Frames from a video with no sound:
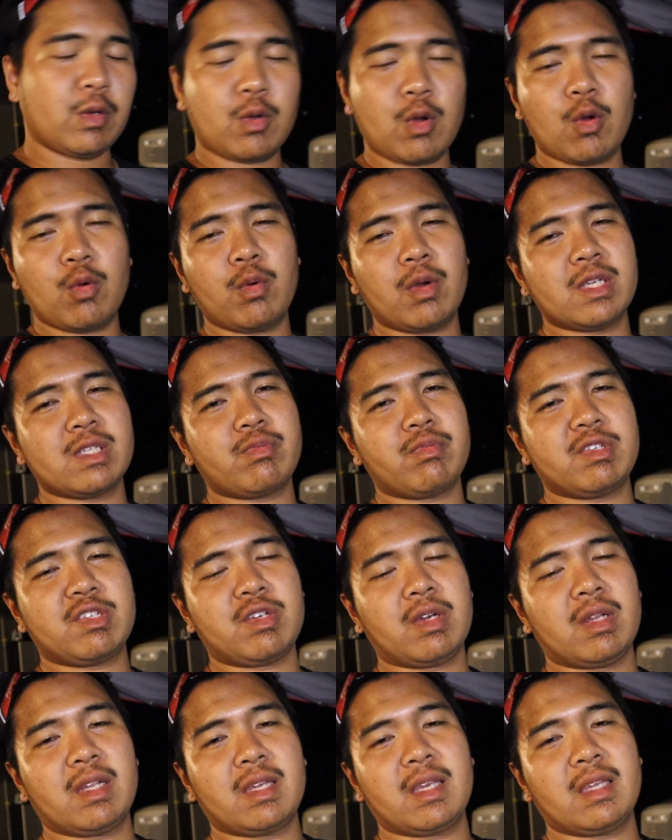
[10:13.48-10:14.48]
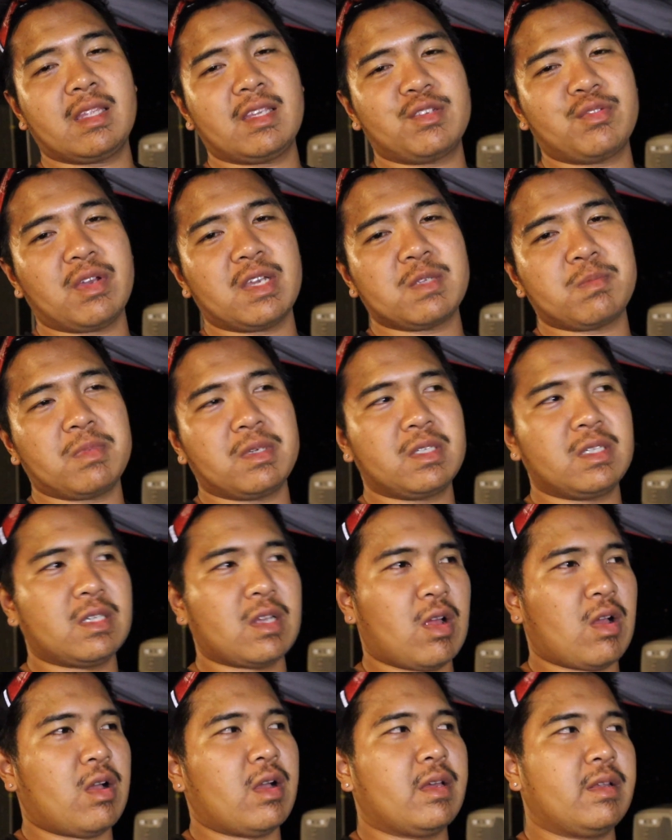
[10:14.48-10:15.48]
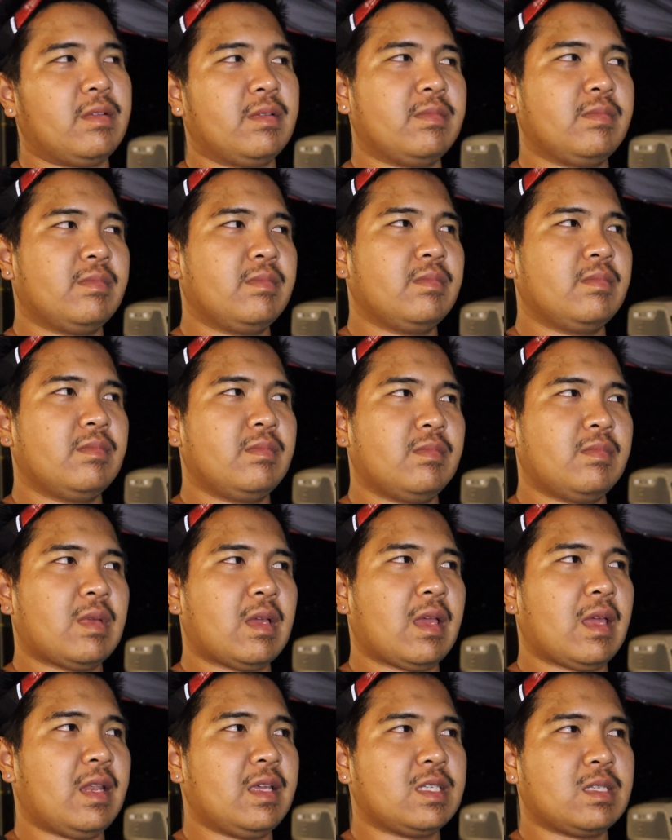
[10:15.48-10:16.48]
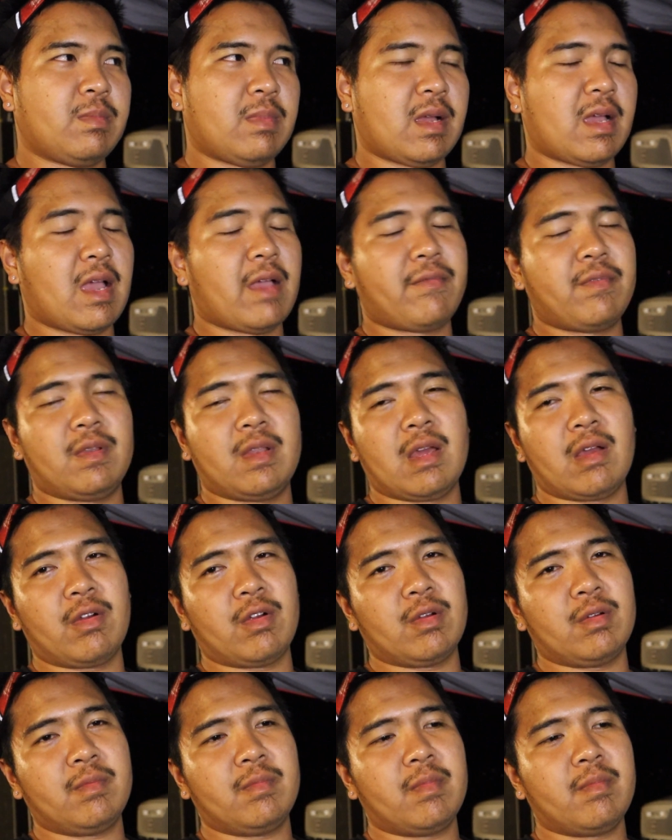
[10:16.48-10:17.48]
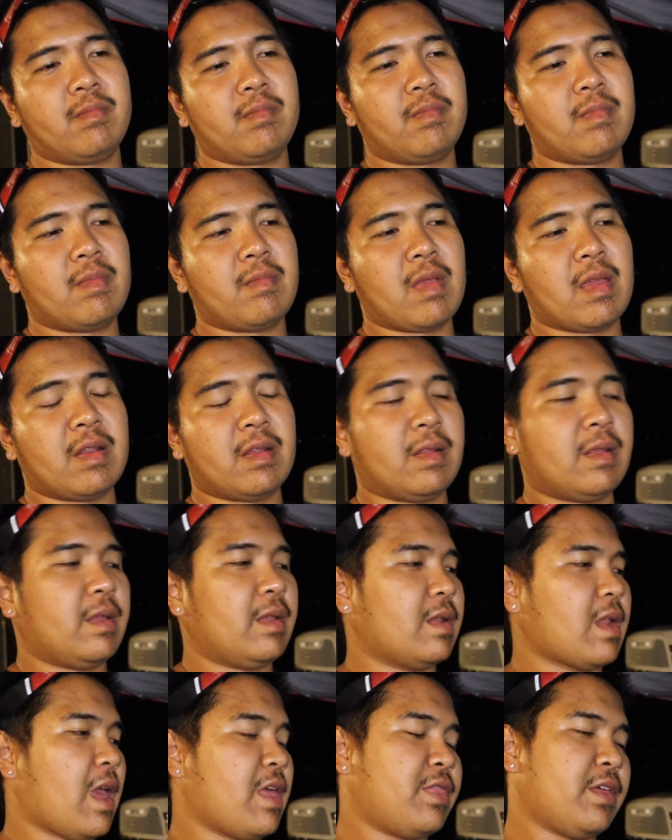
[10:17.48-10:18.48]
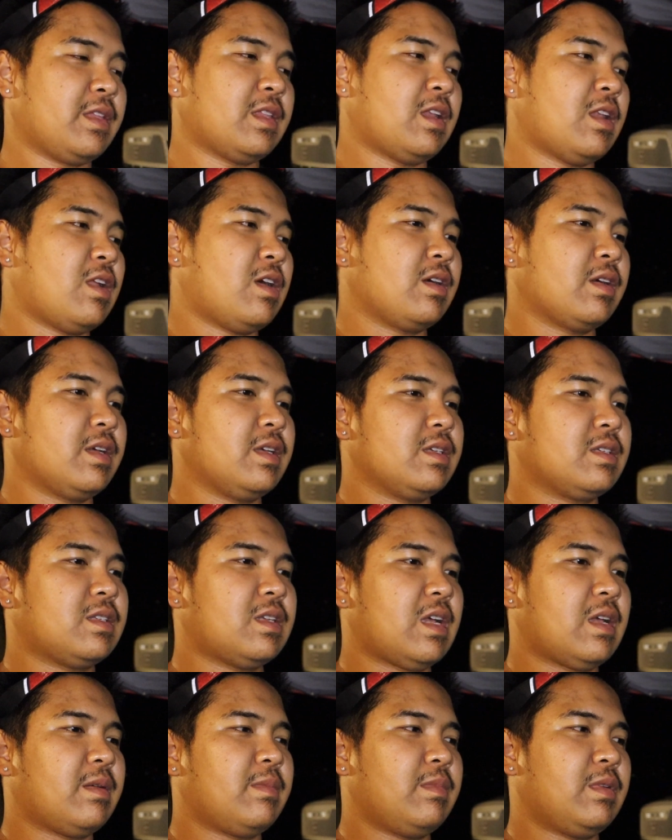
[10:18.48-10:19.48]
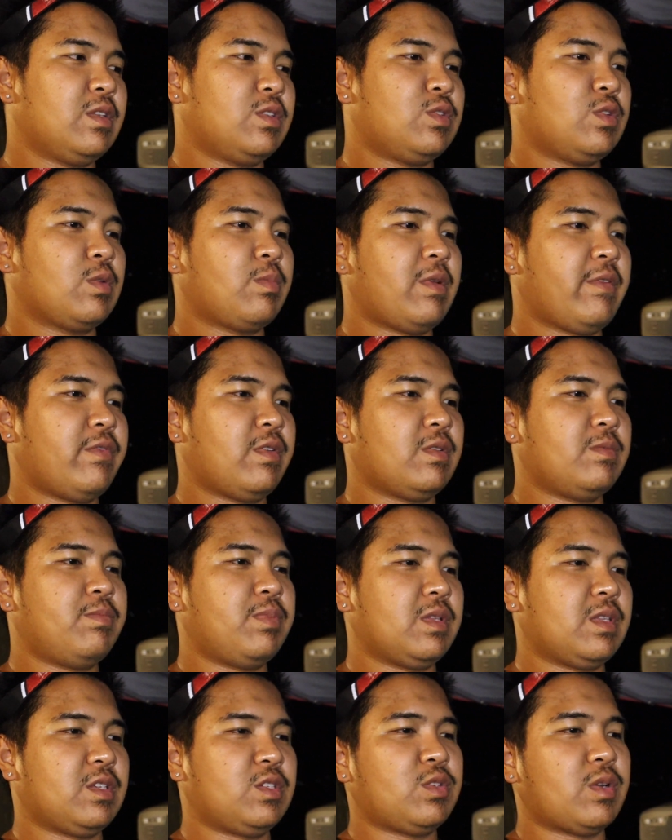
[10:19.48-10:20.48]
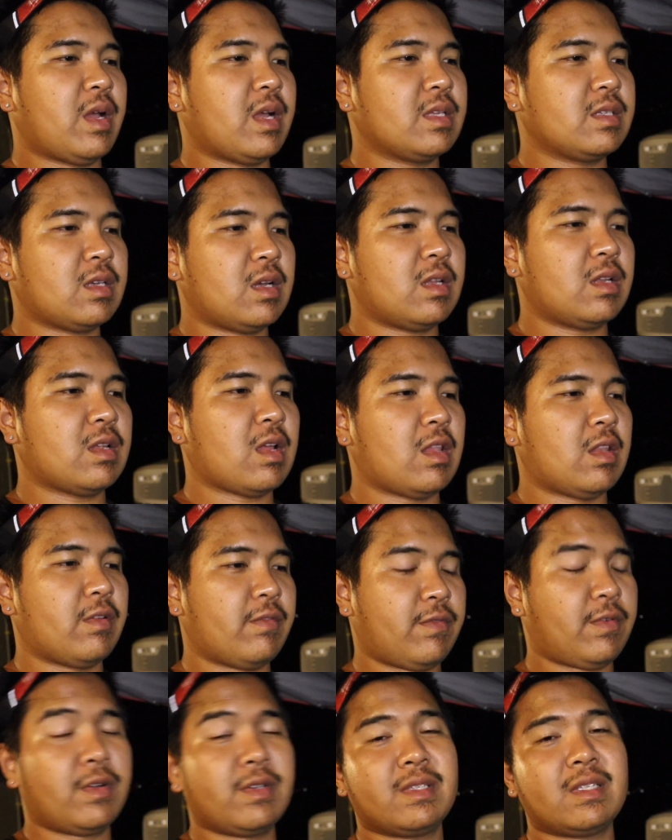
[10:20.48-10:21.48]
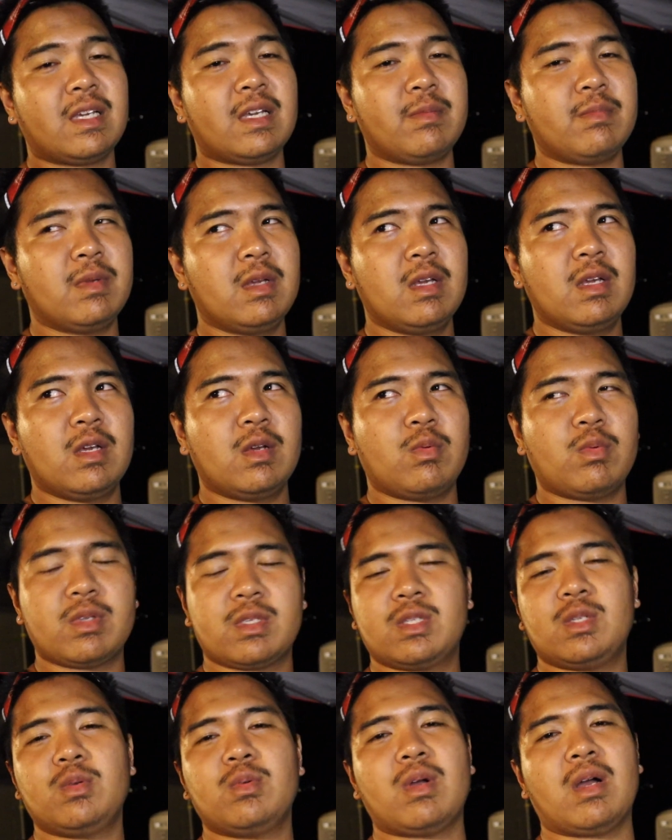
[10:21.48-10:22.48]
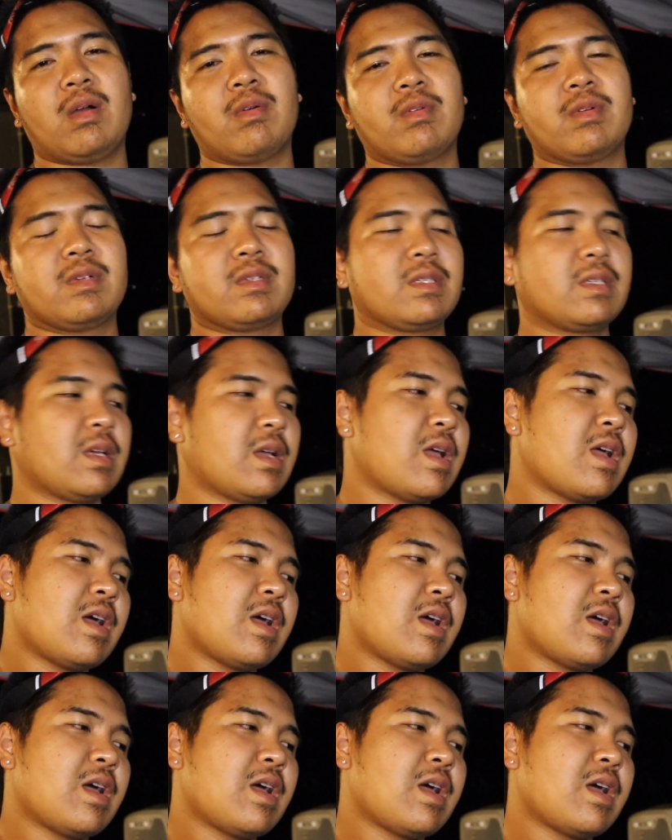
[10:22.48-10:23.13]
goal was trying to get the transmission on at least about half an hour, and then I think the longest time it took me to put the trans on the first time was 2 hours.